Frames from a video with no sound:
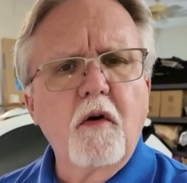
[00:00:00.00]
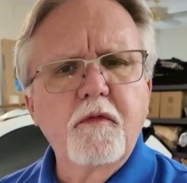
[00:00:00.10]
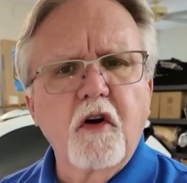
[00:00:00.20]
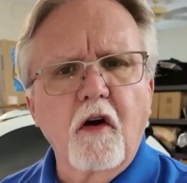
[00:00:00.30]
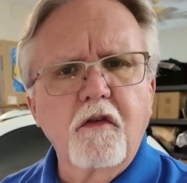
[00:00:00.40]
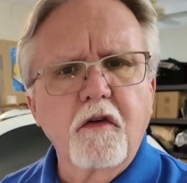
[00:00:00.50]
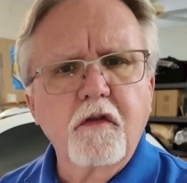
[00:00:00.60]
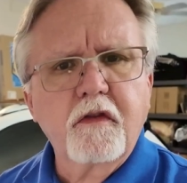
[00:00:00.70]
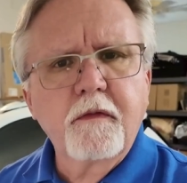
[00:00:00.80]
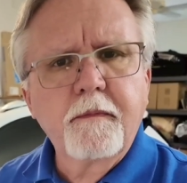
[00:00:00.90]
home
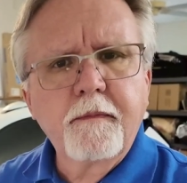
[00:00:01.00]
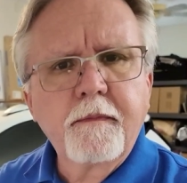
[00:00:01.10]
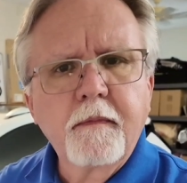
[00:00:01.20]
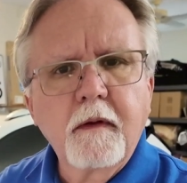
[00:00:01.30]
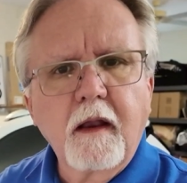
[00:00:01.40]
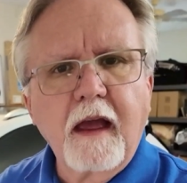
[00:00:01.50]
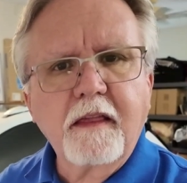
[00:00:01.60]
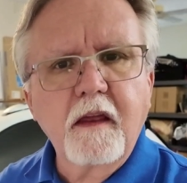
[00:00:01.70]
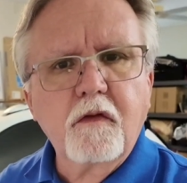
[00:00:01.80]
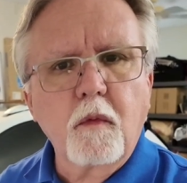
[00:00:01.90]
chargers,
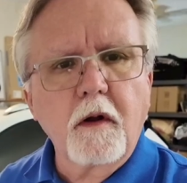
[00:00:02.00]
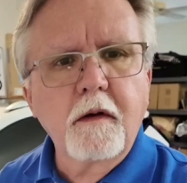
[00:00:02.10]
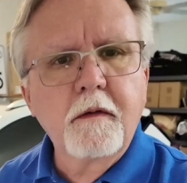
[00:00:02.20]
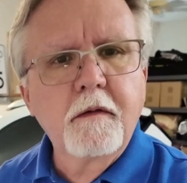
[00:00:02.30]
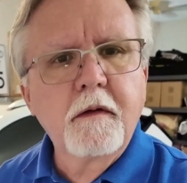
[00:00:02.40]
like this one,